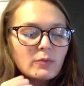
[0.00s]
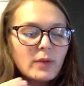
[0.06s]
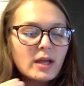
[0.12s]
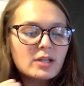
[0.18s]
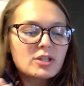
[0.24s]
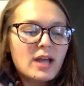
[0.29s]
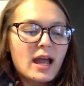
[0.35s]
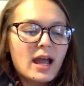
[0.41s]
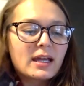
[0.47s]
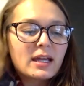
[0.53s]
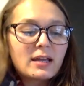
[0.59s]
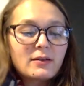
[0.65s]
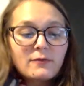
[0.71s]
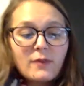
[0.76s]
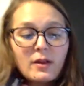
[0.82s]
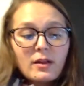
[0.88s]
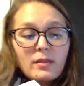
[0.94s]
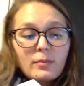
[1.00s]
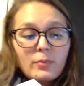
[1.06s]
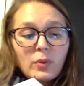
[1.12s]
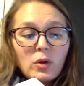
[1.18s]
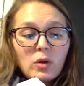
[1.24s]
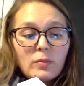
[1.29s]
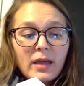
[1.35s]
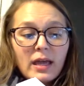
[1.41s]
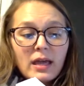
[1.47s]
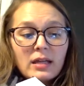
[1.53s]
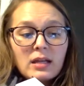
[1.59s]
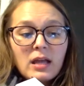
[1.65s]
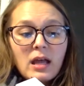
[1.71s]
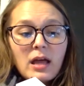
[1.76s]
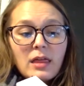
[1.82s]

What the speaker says: red jacket in front of the bullman,